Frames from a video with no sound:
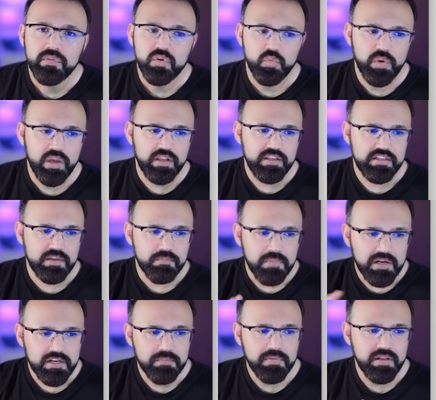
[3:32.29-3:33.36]
where these are
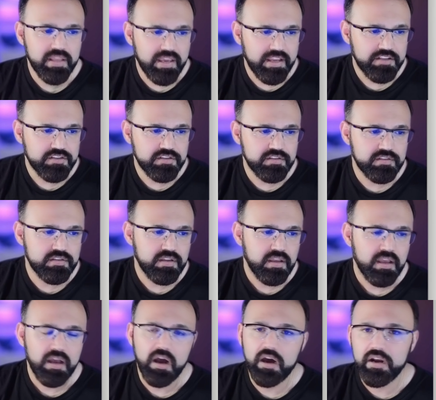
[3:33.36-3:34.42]
multiple agents
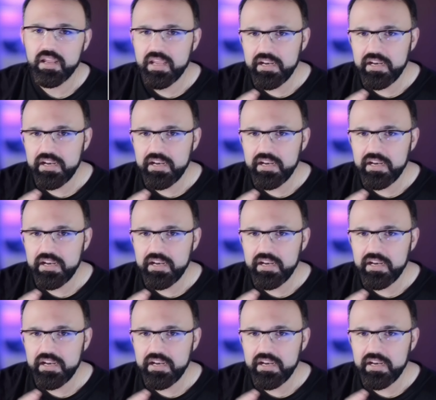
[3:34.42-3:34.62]
are